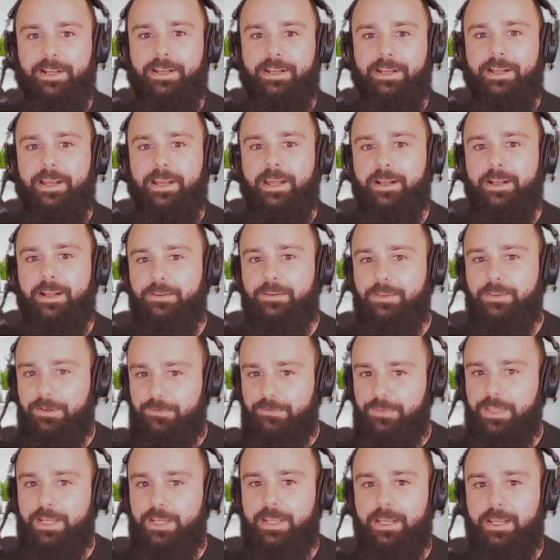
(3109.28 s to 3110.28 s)
And I
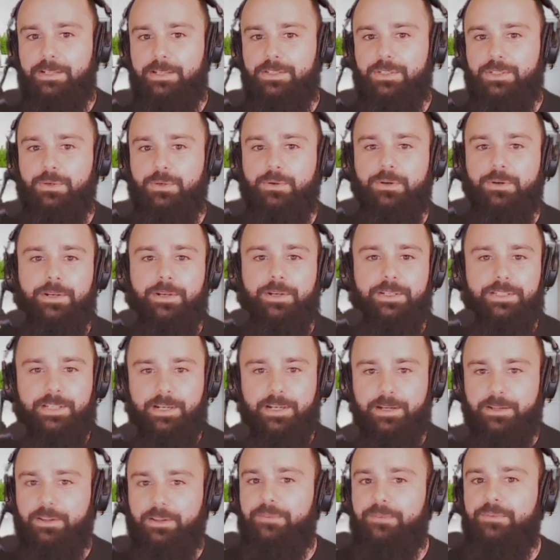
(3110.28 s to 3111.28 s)
love the case stories
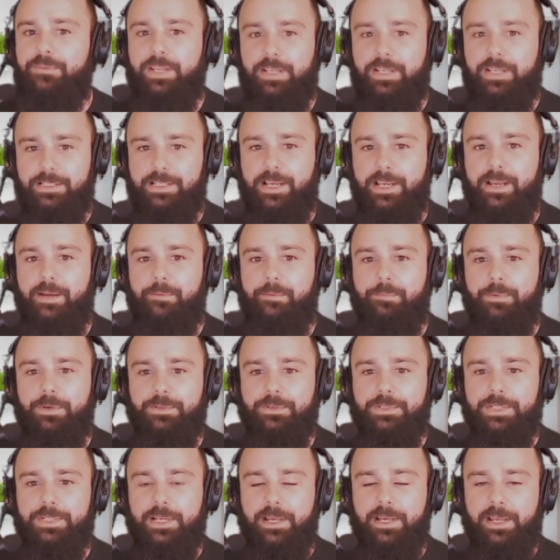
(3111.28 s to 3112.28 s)
and I love the
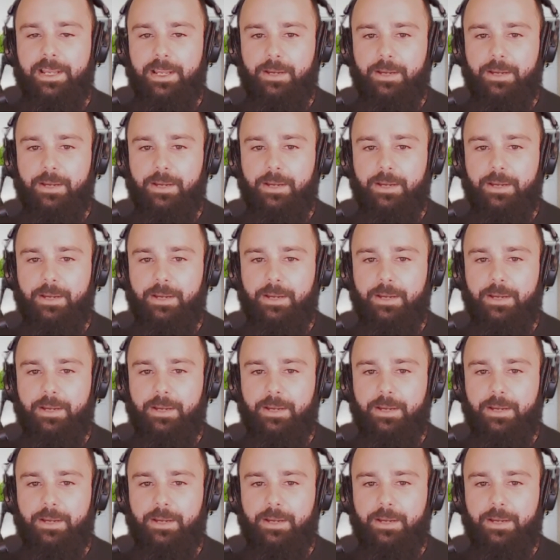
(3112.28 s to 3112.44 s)
examples.